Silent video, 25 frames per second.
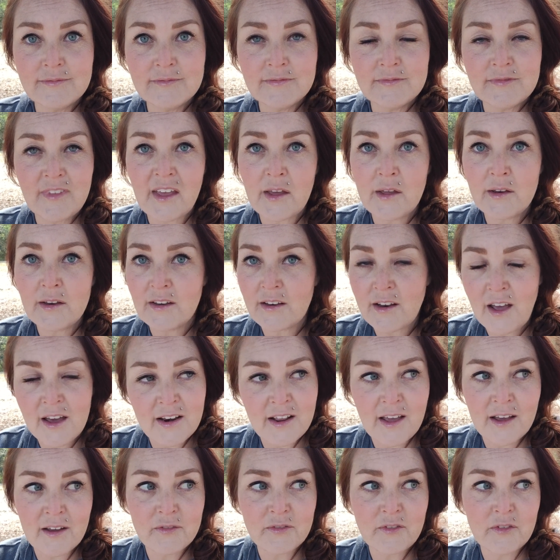They did not
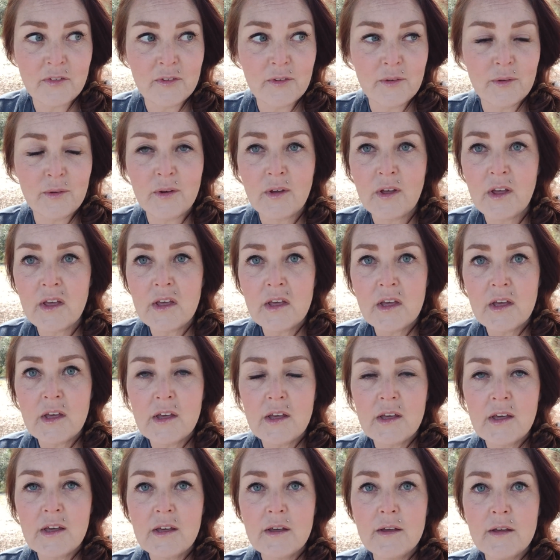have to
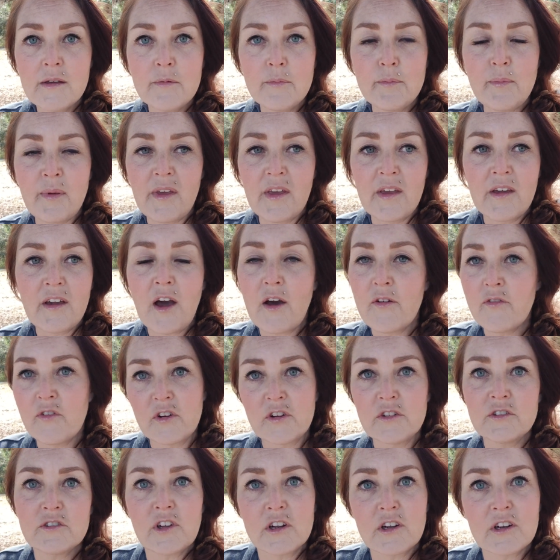be covered
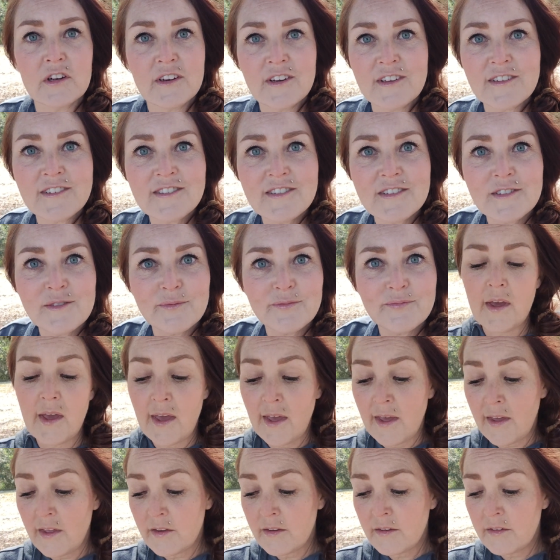in darkness.
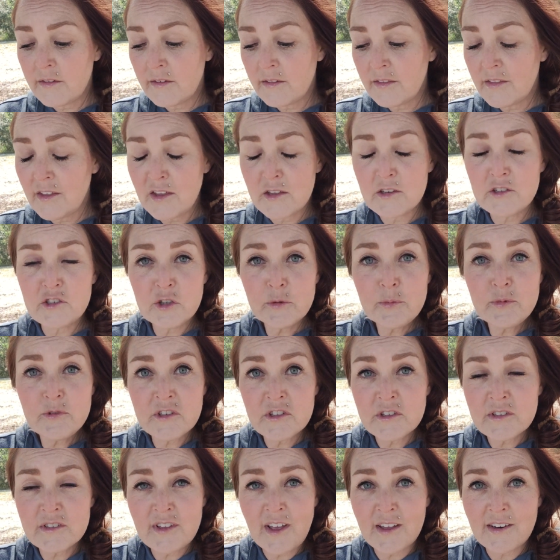And the
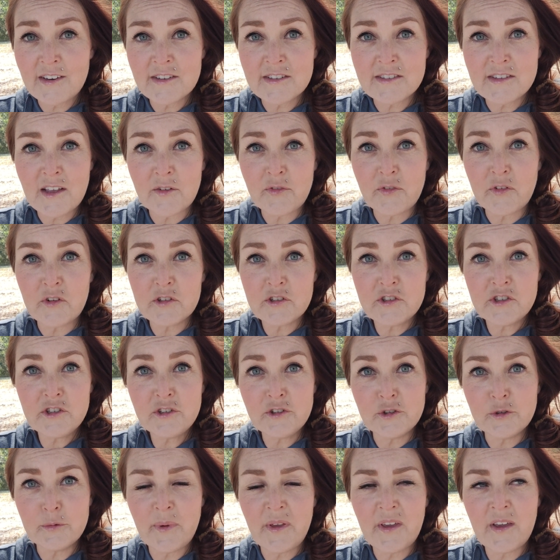Egyptians had to suffer
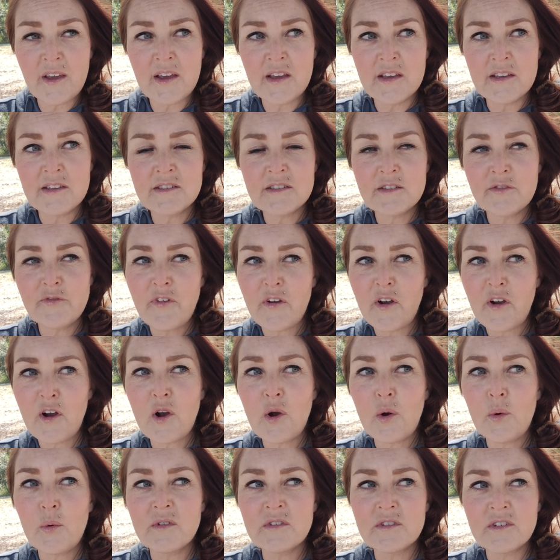too because
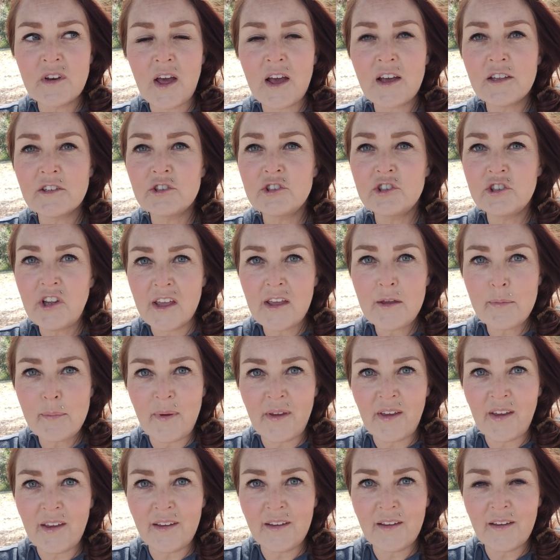Pharaoh was not
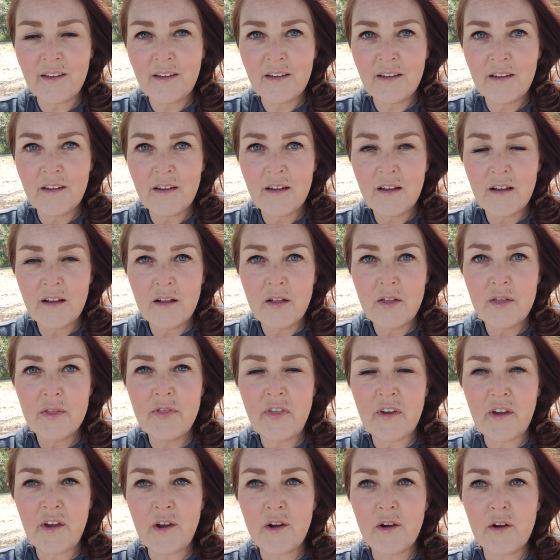shaping
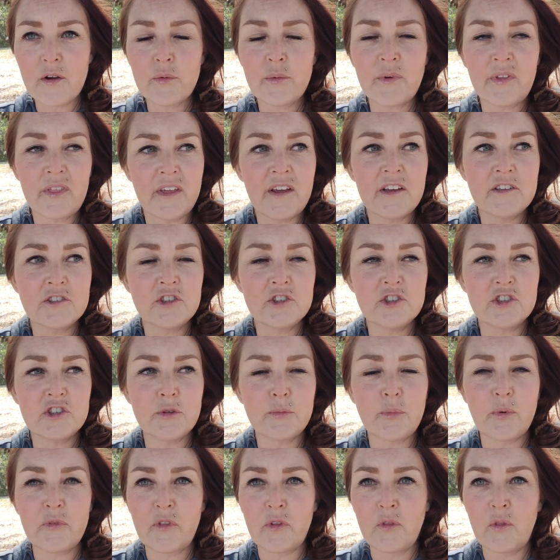their relationship
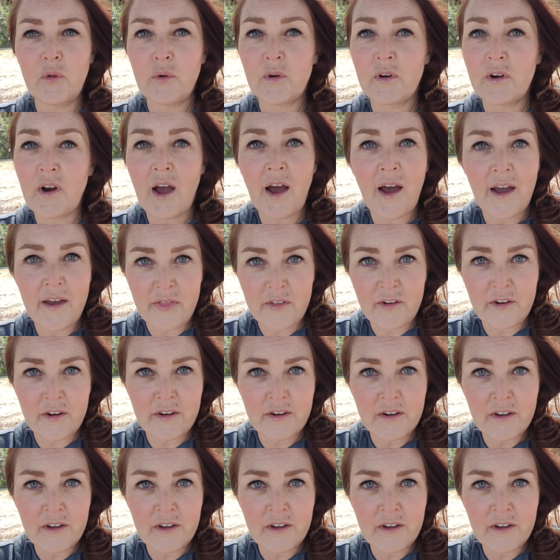with the Lord either.